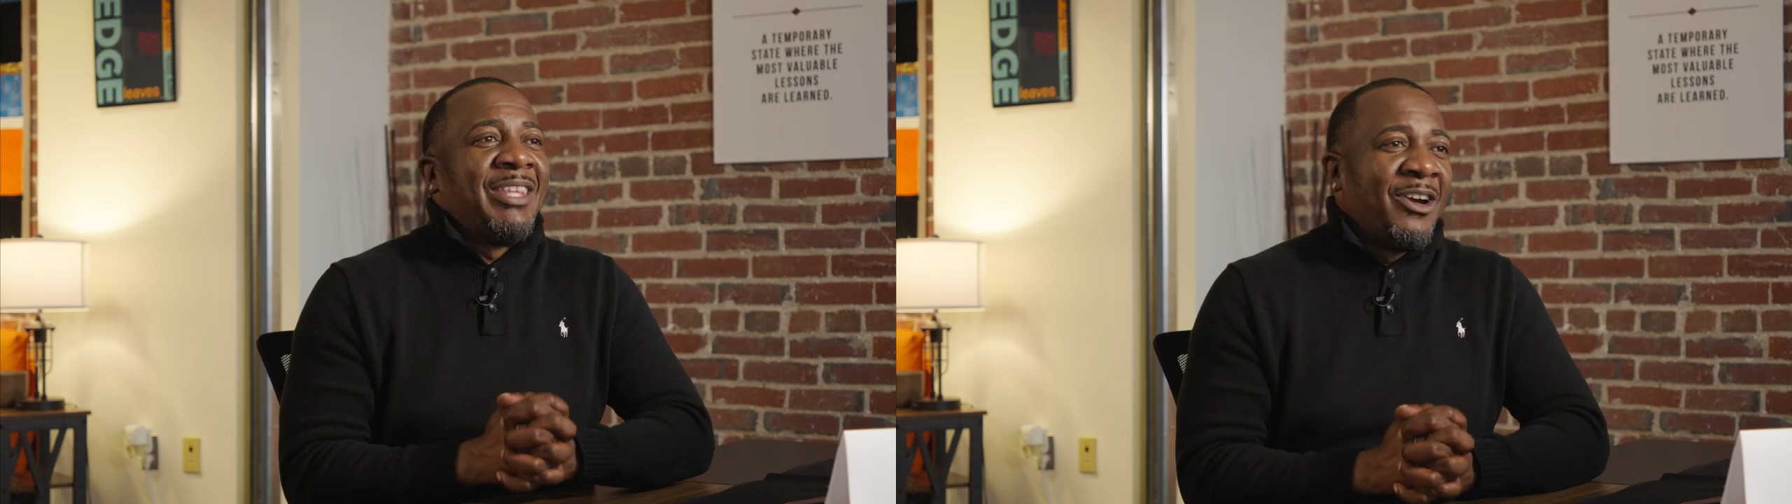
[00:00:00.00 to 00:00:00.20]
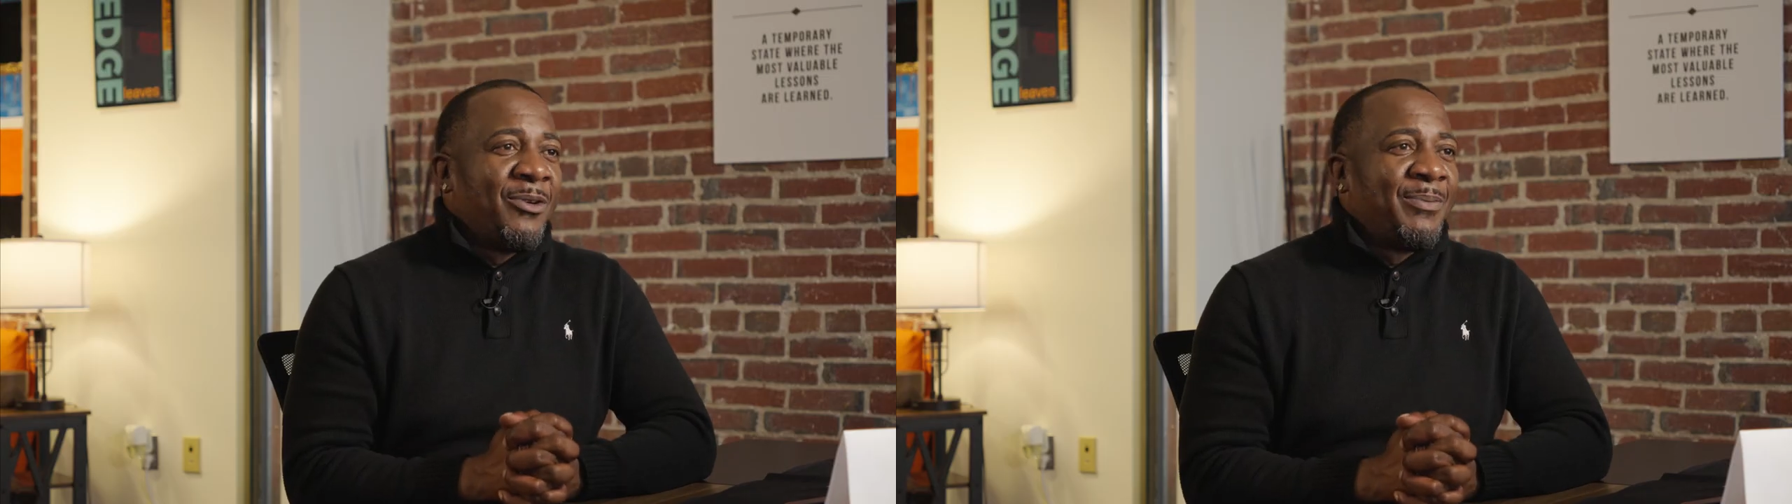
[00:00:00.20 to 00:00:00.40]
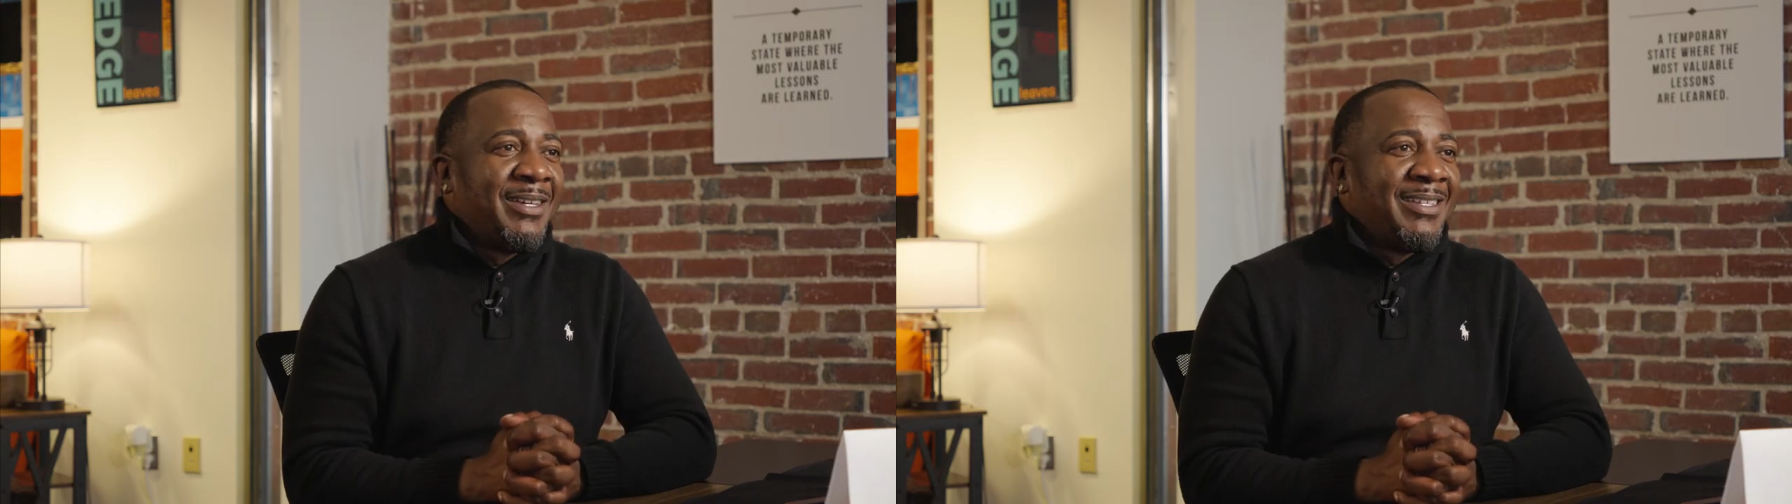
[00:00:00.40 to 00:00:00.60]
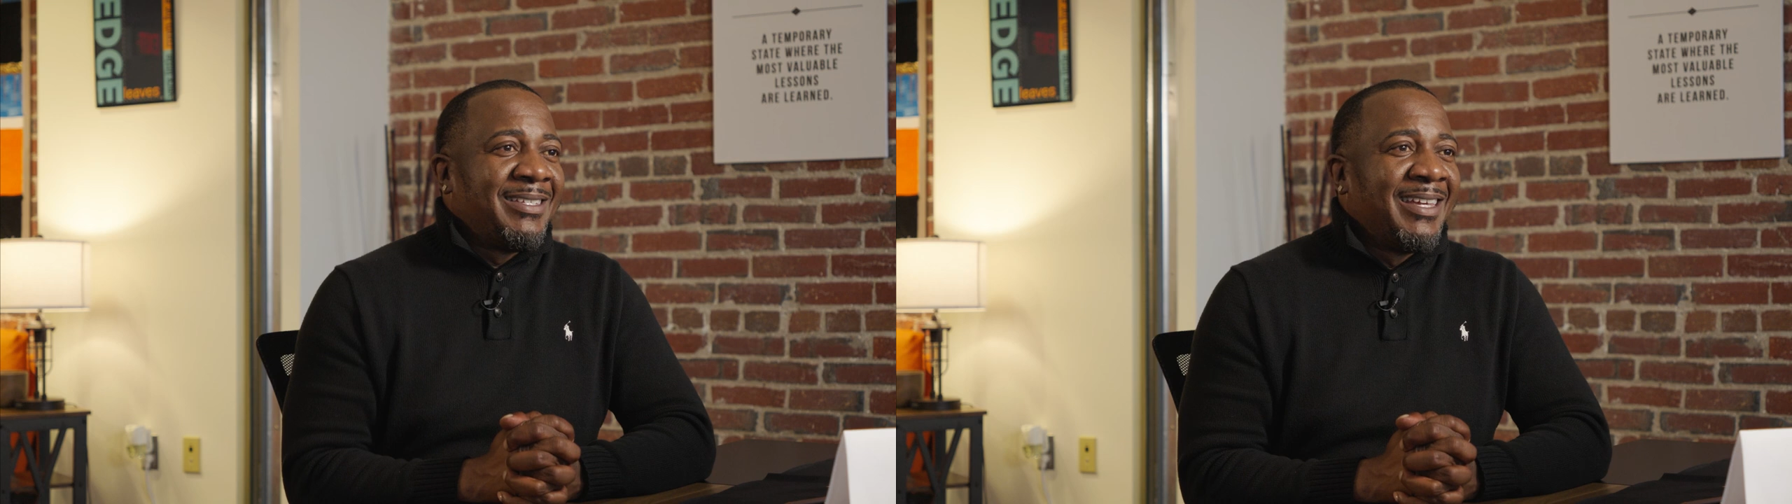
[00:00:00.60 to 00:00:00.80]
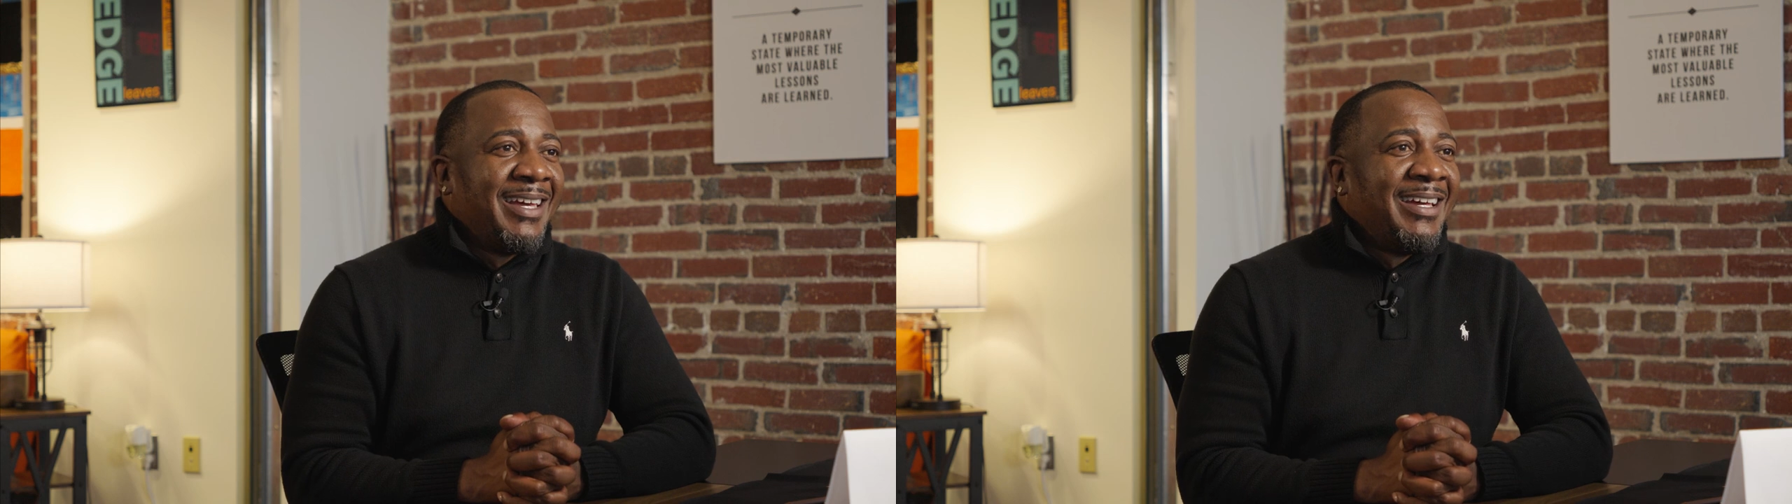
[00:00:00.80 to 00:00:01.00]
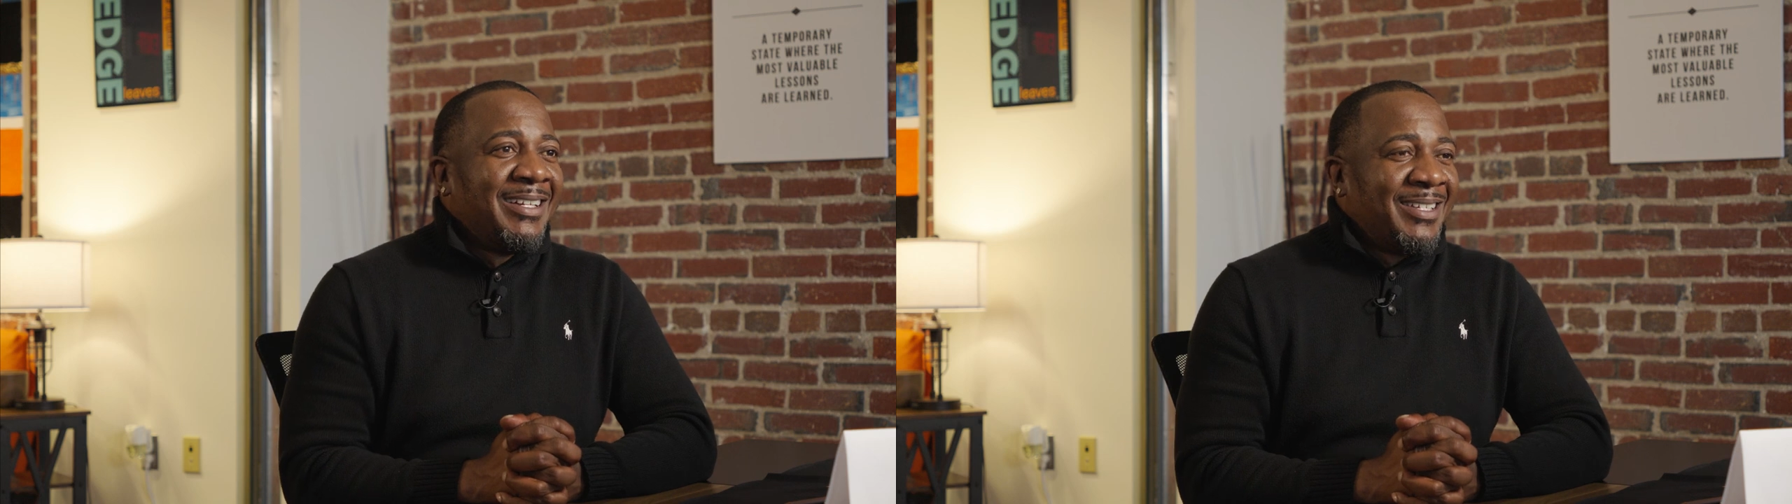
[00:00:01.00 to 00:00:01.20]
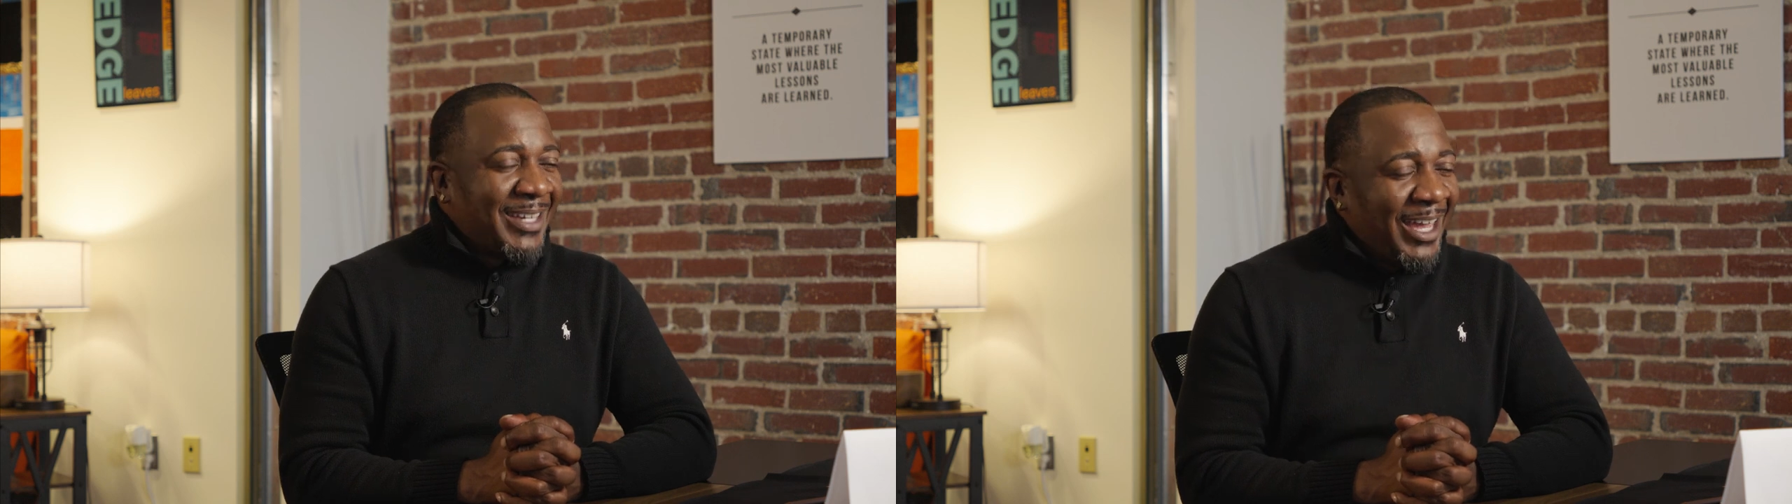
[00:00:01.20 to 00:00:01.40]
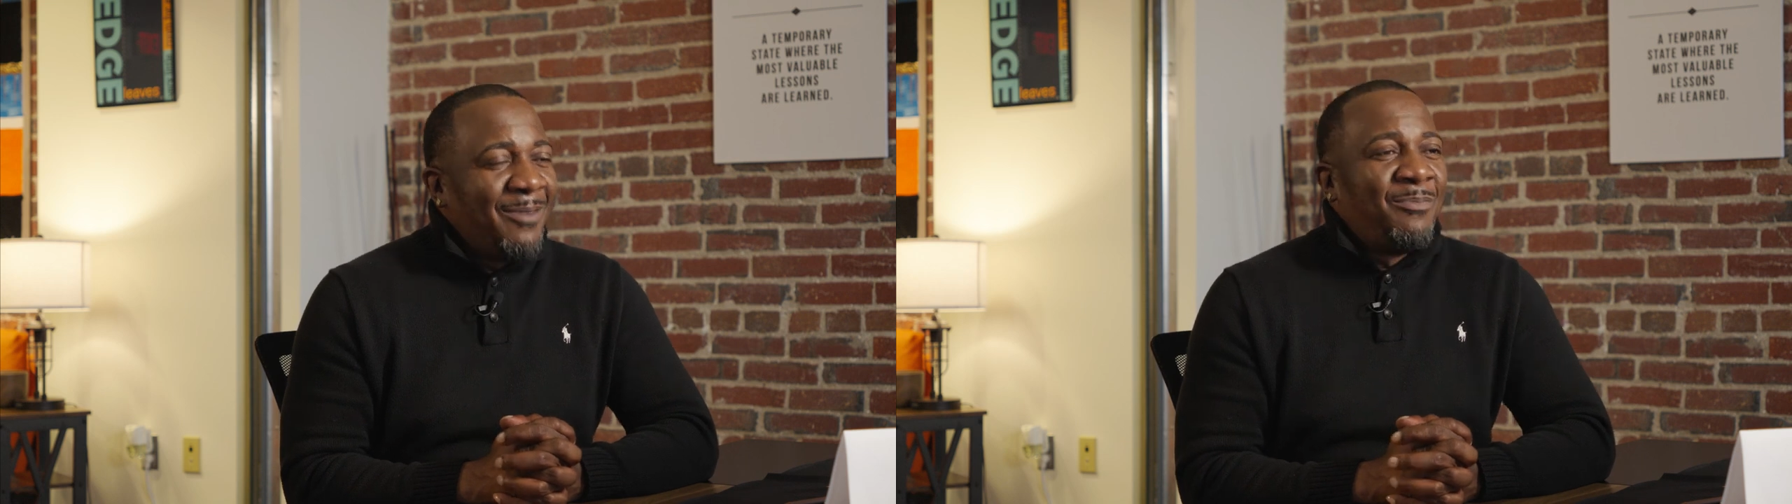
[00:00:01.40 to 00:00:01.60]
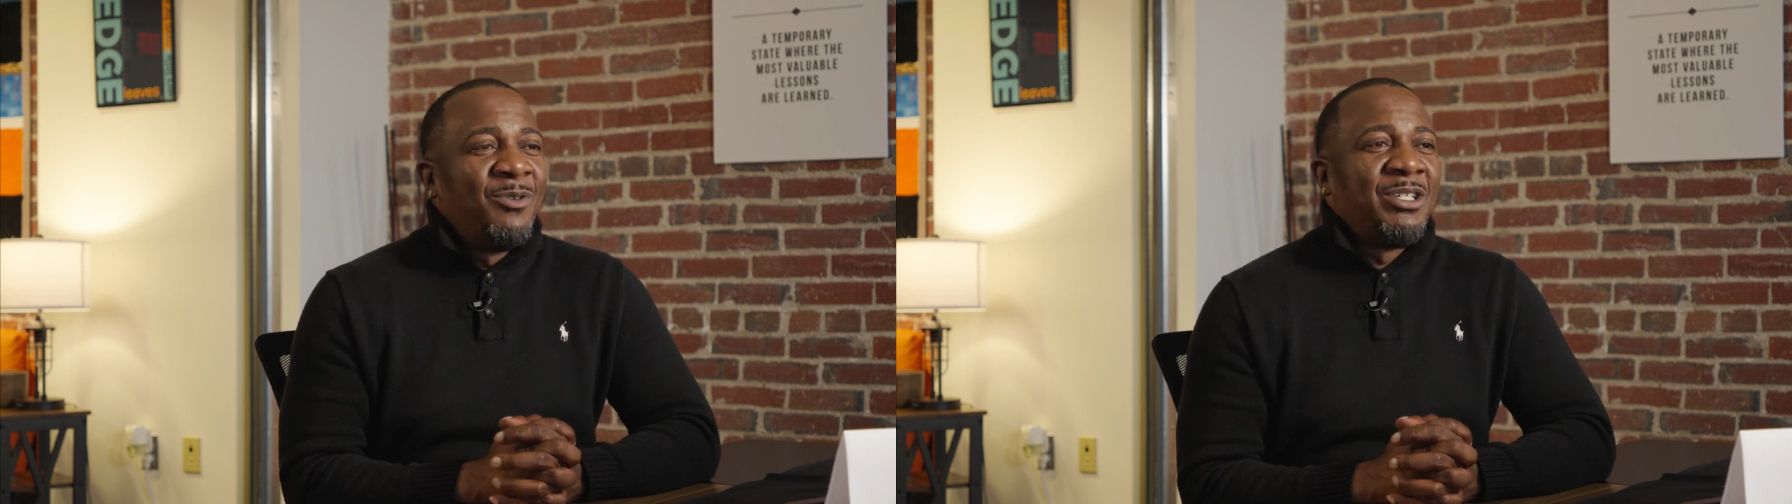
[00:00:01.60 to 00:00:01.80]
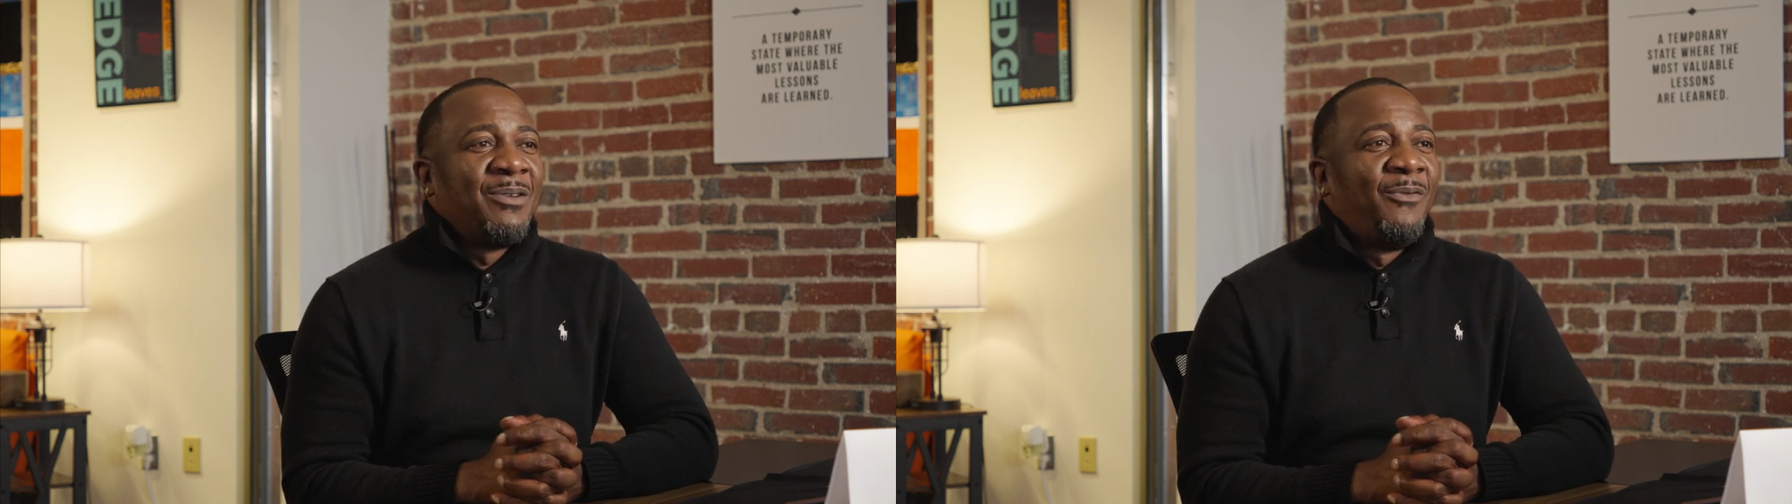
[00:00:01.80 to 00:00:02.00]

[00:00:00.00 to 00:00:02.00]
therapists to keep pushing